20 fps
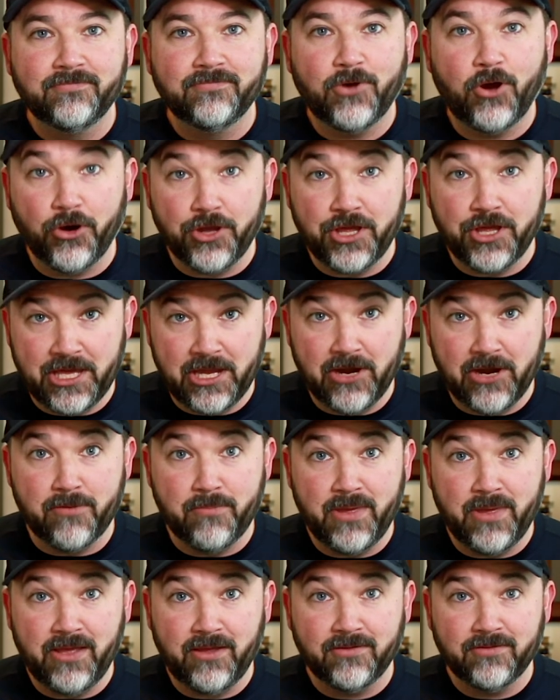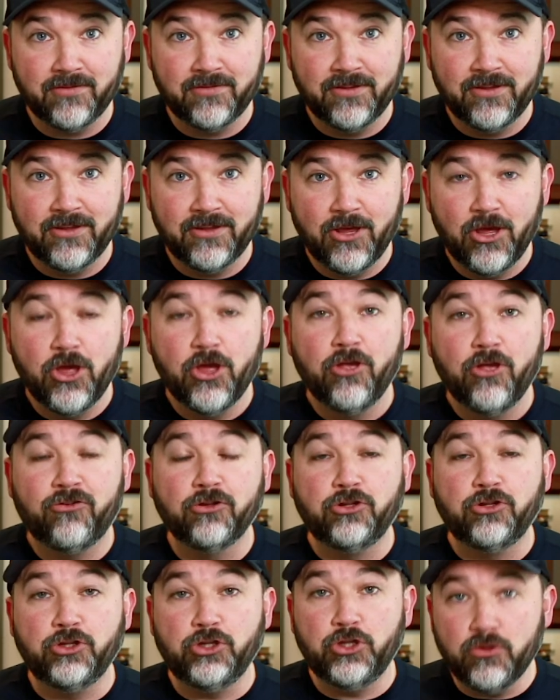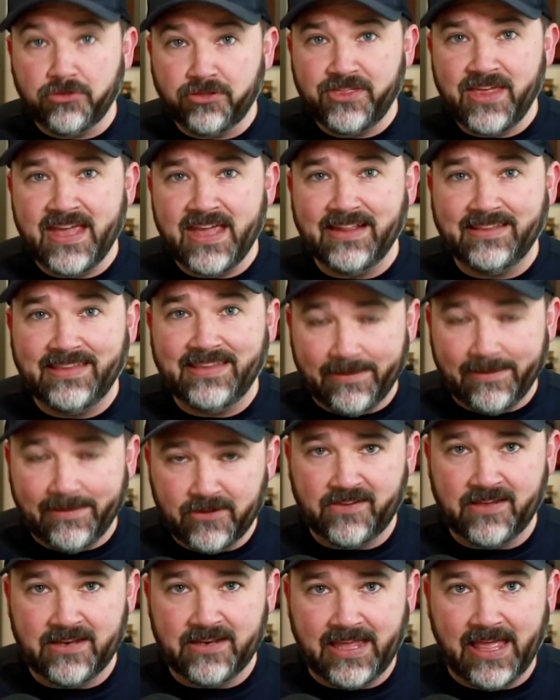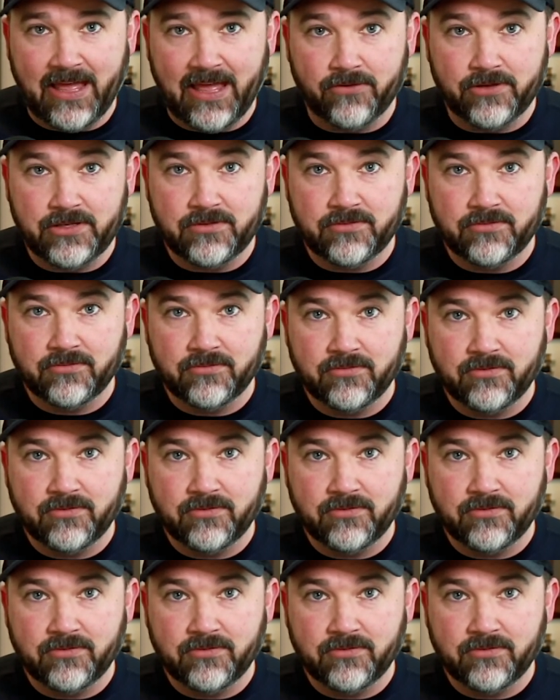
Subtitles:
Are you hearing me? So do you think Davidson County